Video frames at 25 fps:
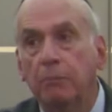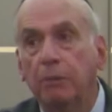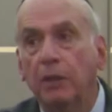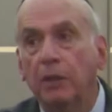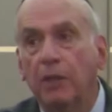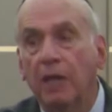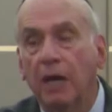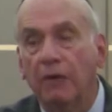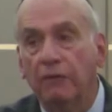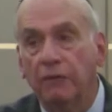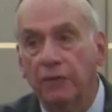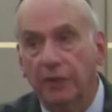
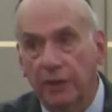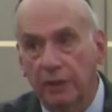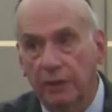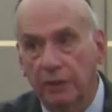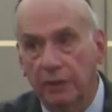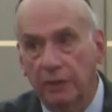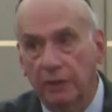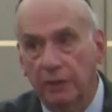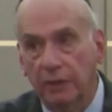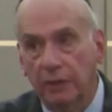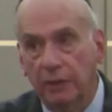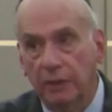Pahlavi.
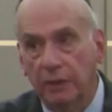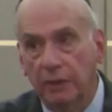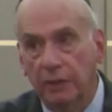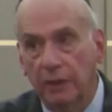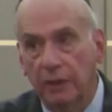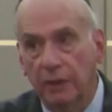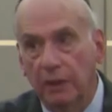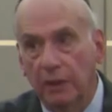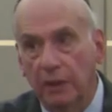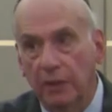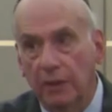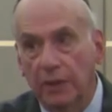
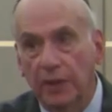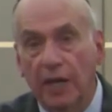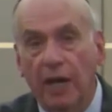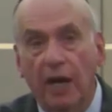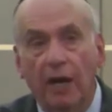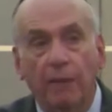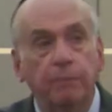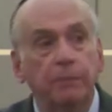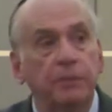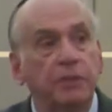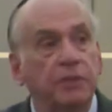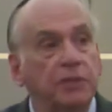The
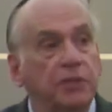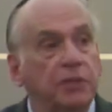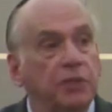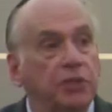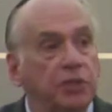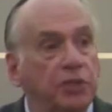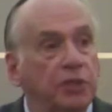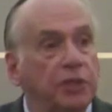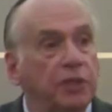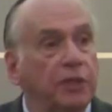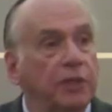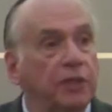
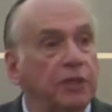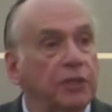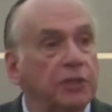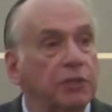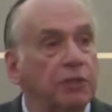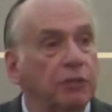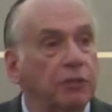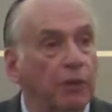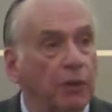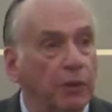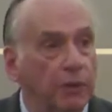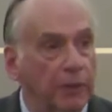opposition is
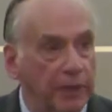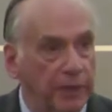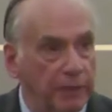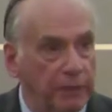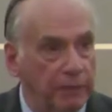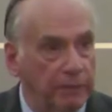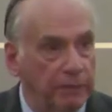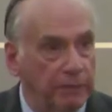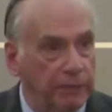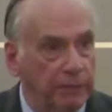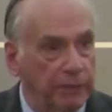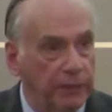
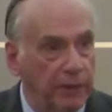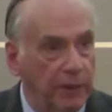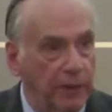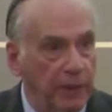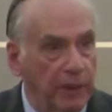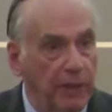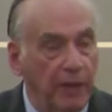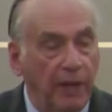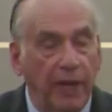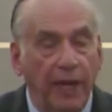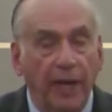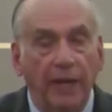growing,
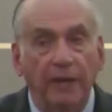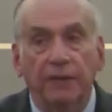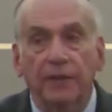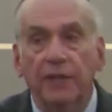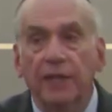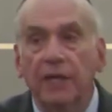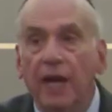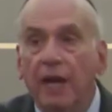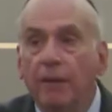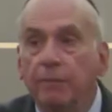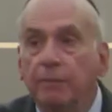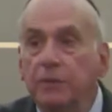and
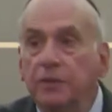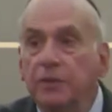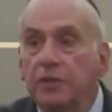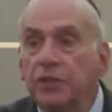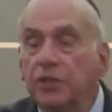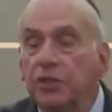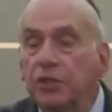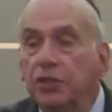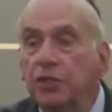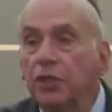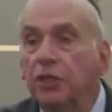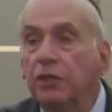the
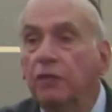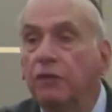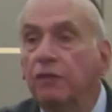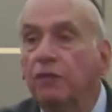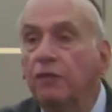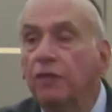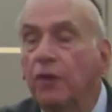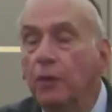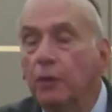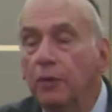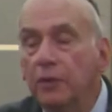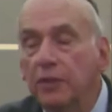opposition
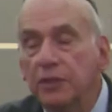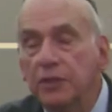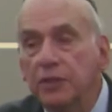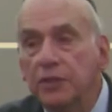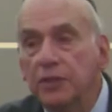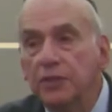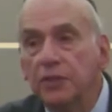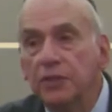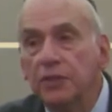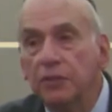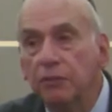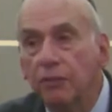
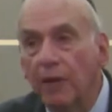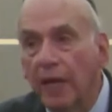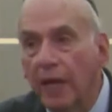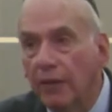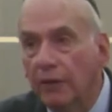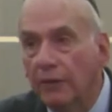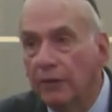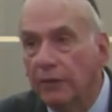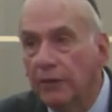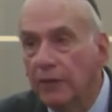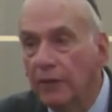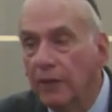focuses
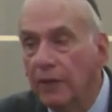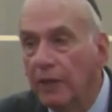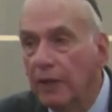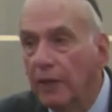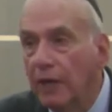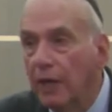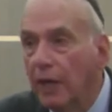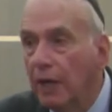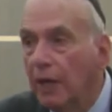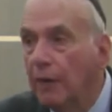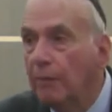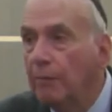around
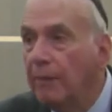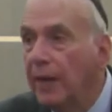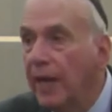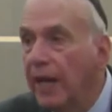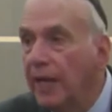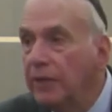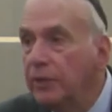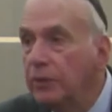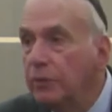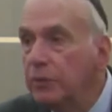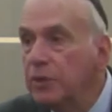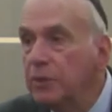a
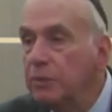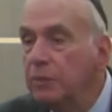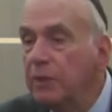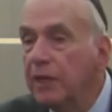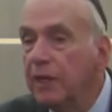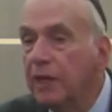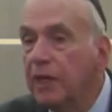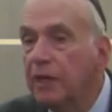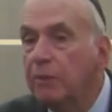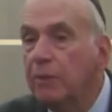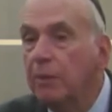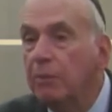man who has
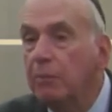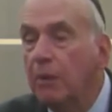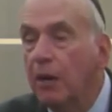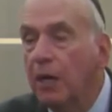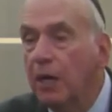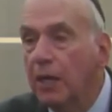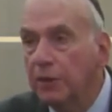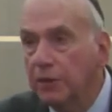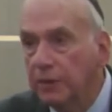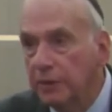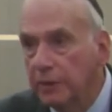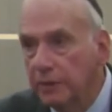become a
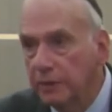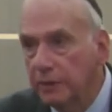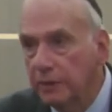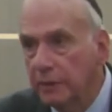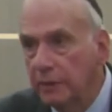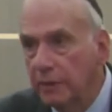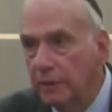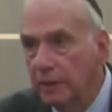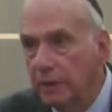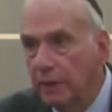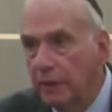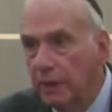martyr,
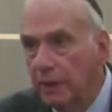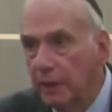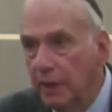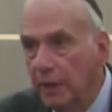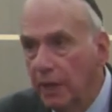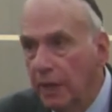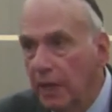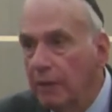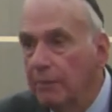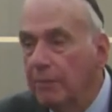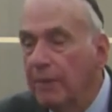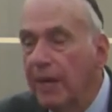
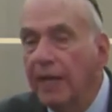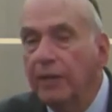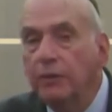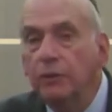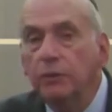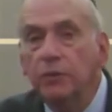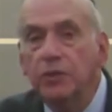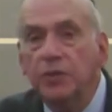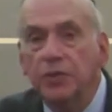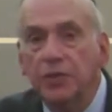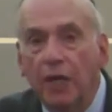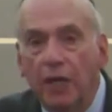a man
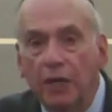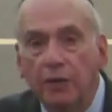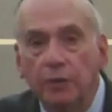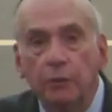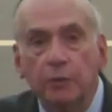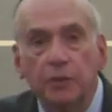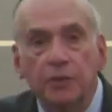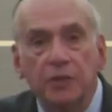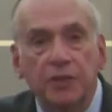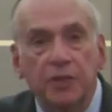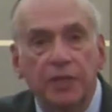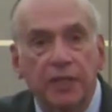whose son
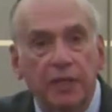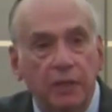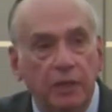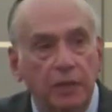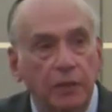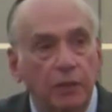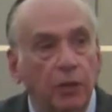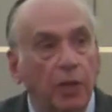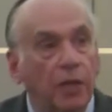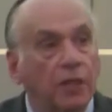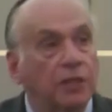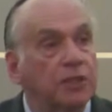was
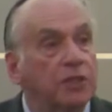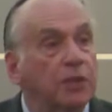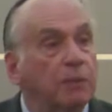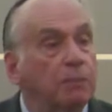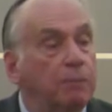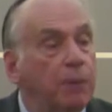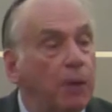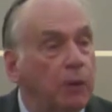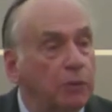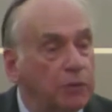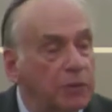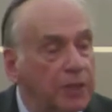killed,
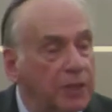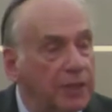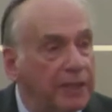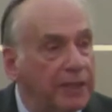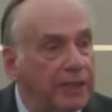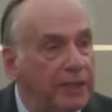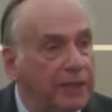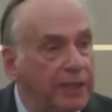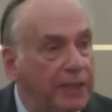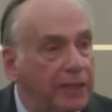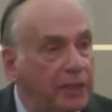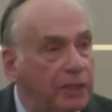
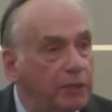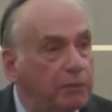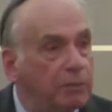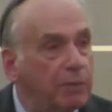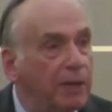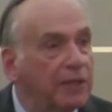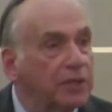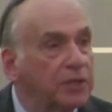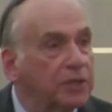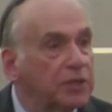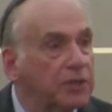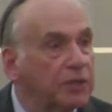supposedly killed
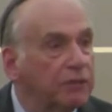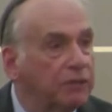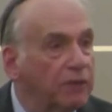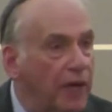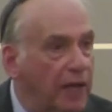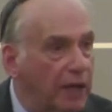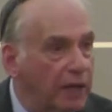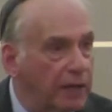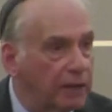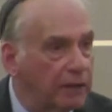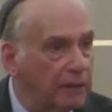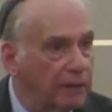by the
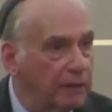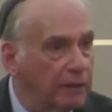Savak,